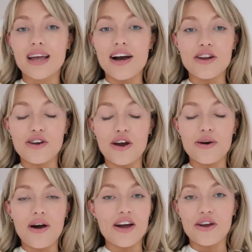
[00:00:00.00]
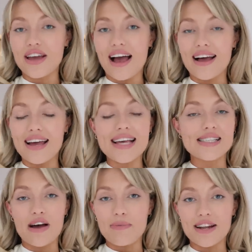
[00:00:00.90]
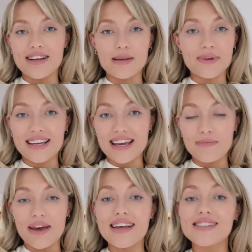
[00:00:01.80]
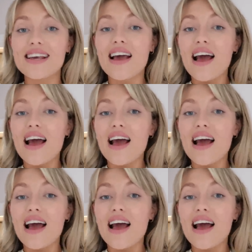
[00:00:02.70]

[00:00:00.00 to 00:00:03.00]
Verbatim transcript: I don't know. I don't care. It's fabulous. I'm going to keep it.